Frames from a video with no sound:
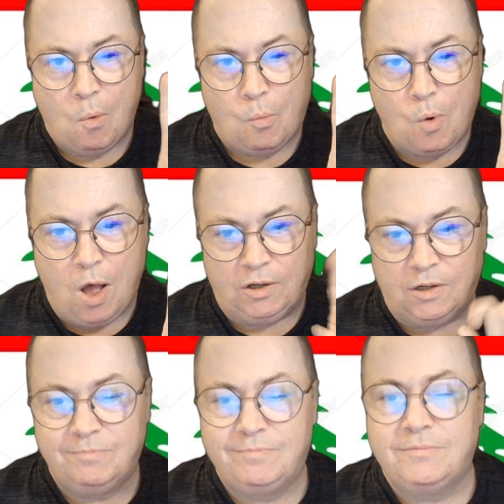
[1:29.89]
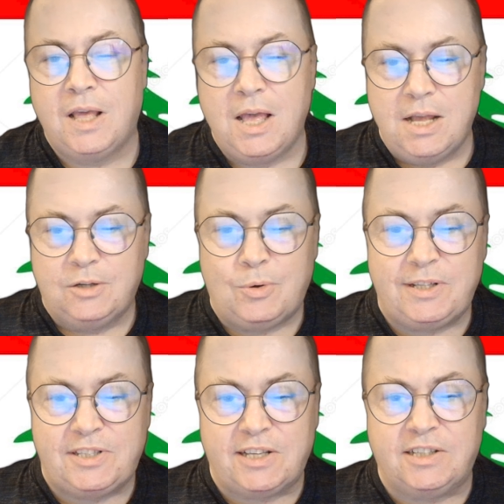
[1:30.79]
One.
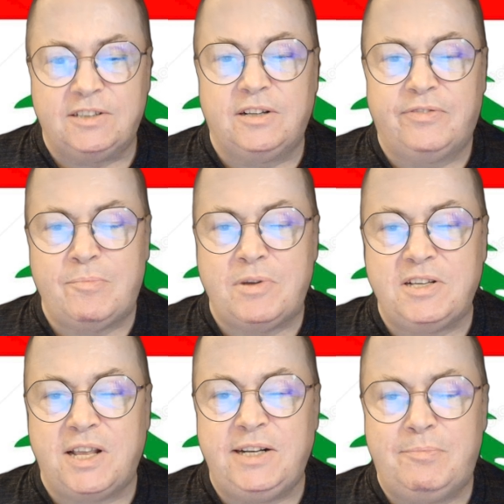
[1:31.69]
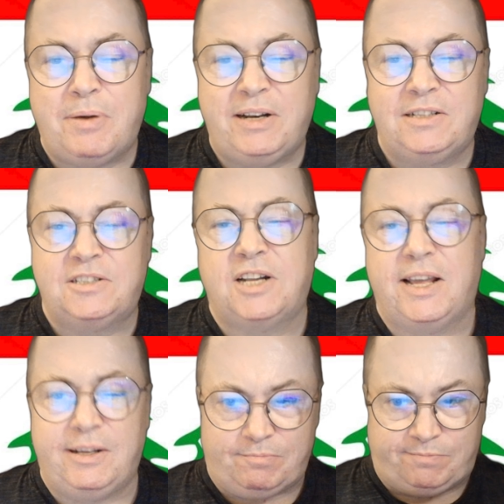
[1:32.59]
22nd of November is Independence Day